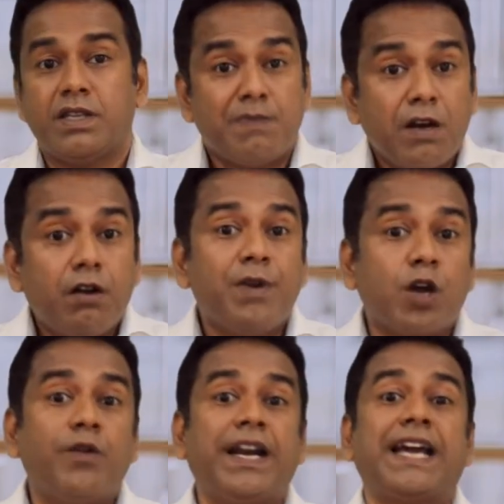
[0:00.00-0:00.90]
This may not be
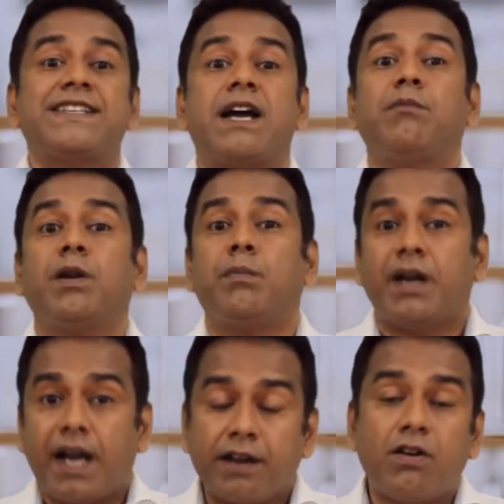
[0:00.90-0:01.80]
a great example,
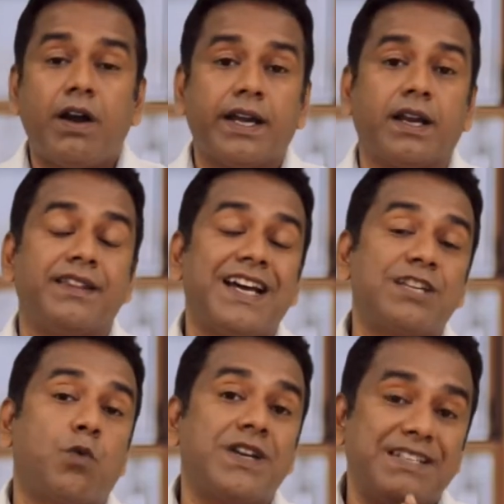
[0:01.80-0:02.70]
but ironically,
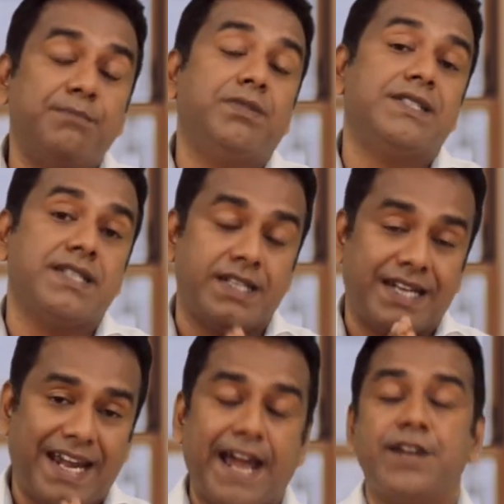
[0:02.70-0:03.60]
that's what simplicity
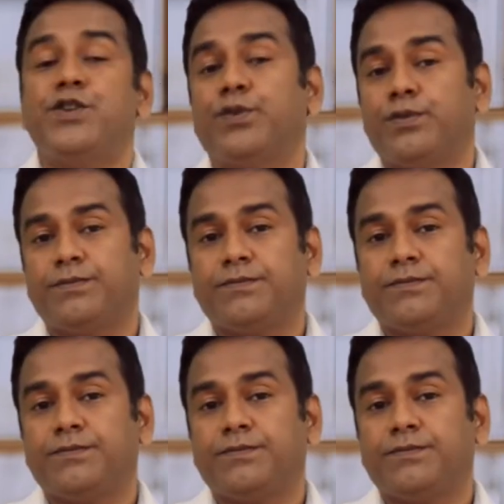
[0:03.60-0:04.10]
can do.